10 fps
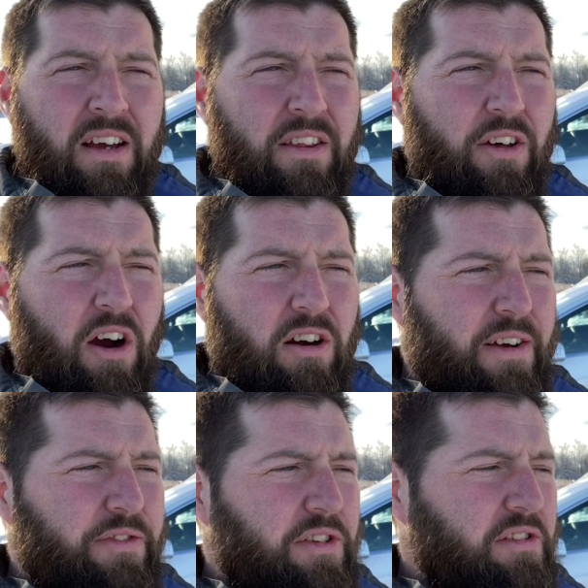the
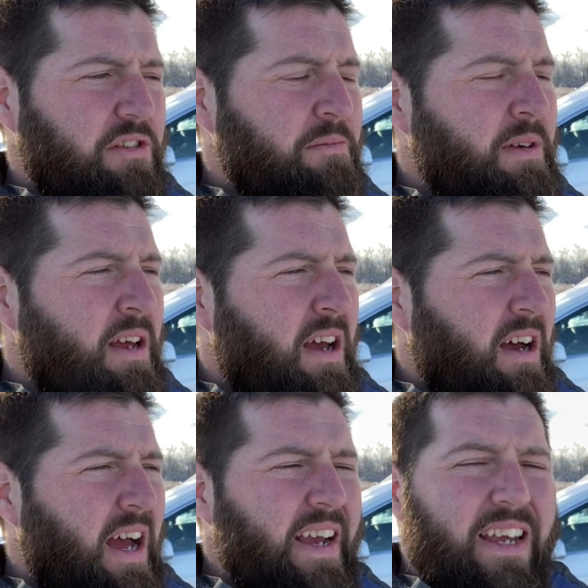RF system.
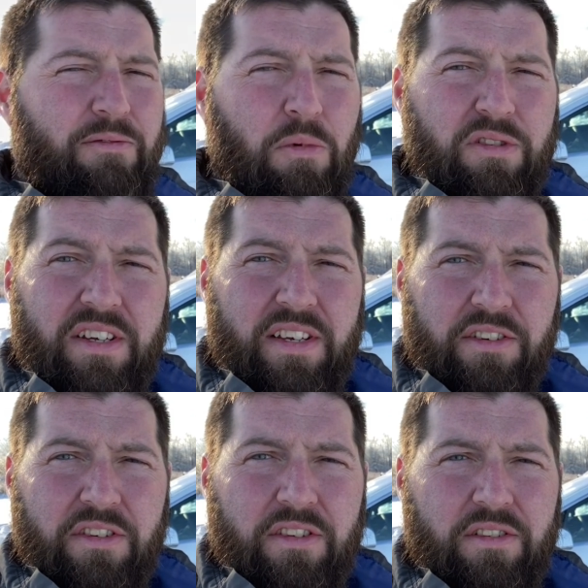Uh, I can have more
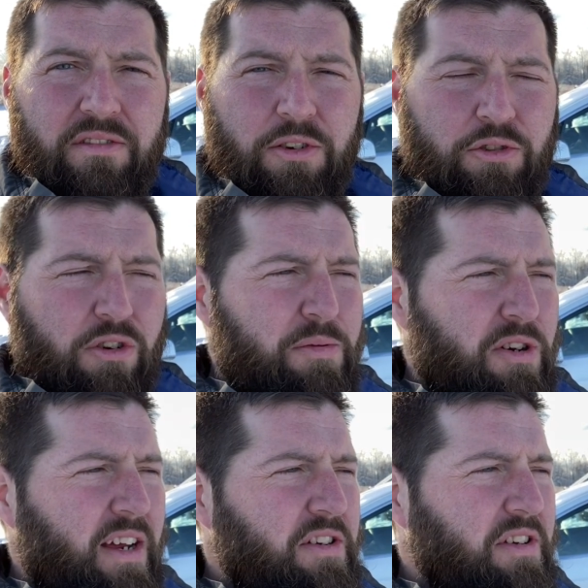details in the
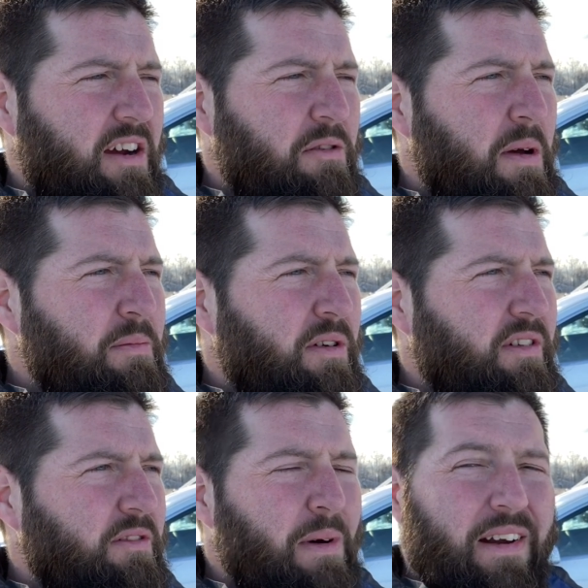description. I just can't
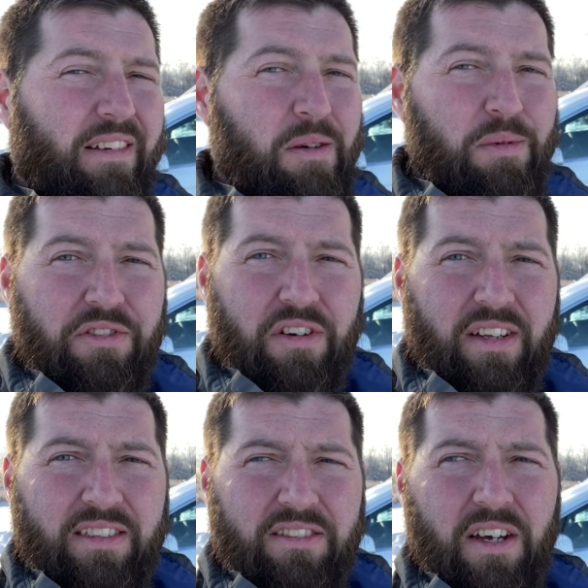remember the model numbers and
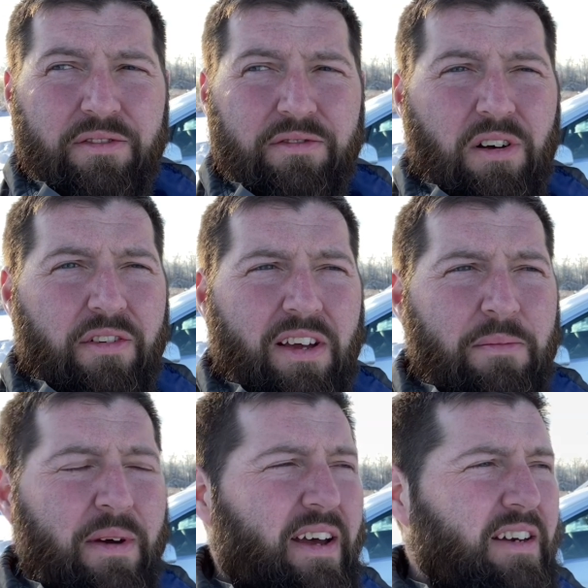all that stuff off top
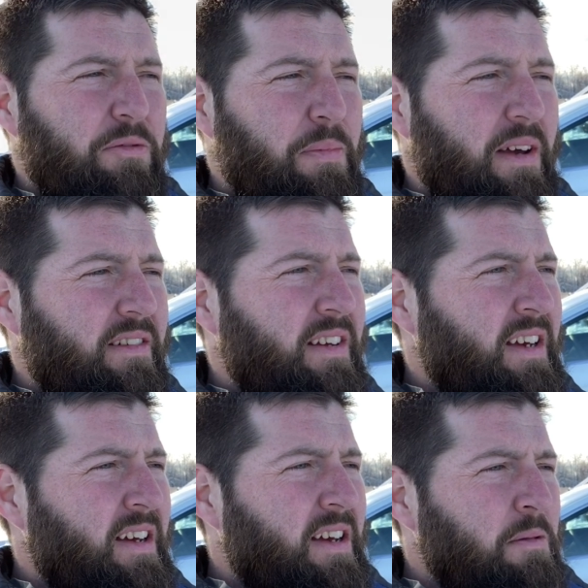of my head. It's been
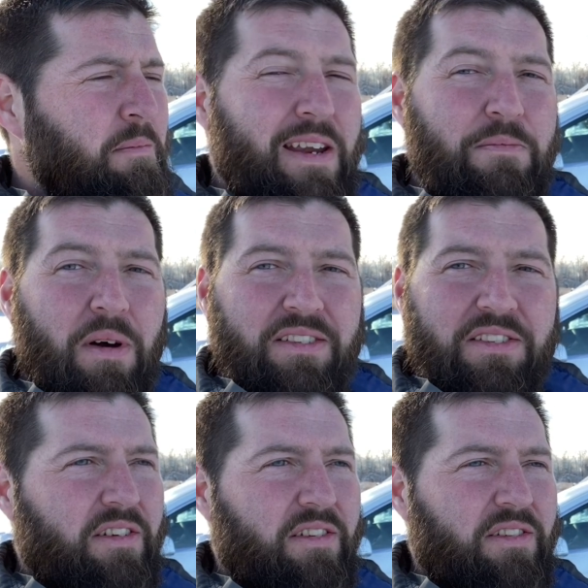many
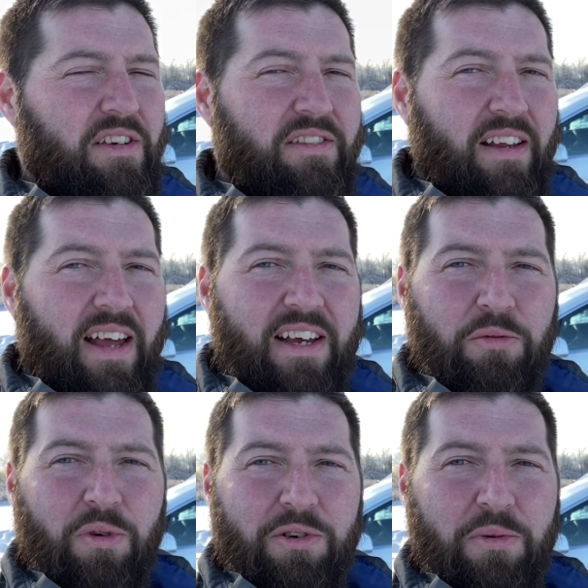months since I
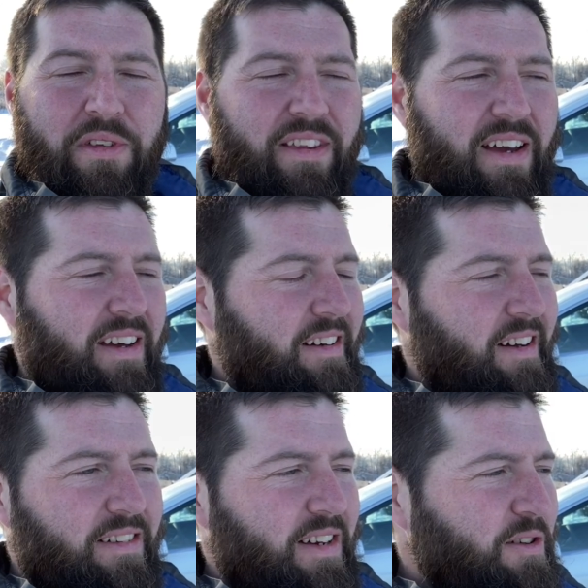last worked with all that, and
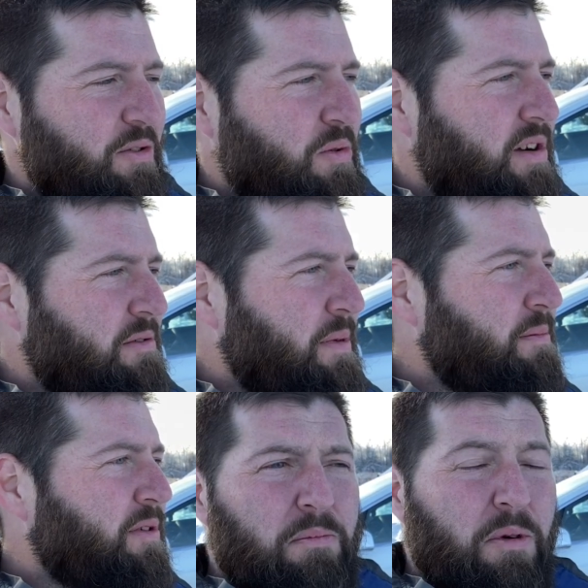I, I don't quite
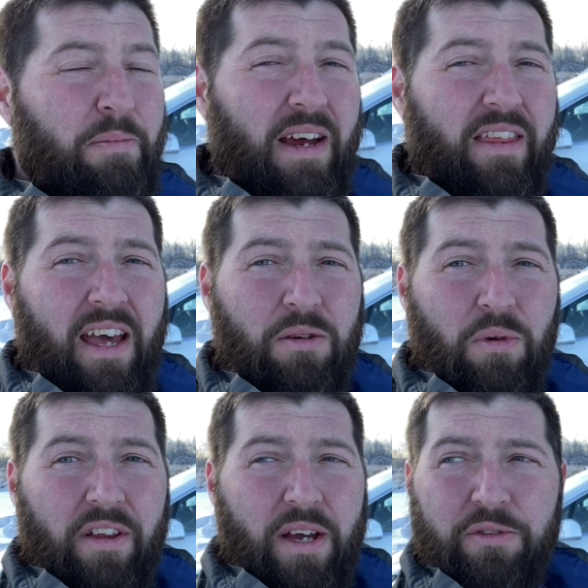remember. But back then,
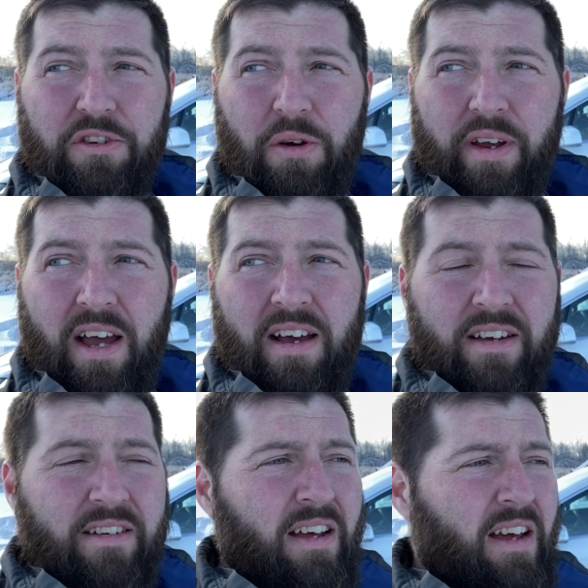when all that was going on,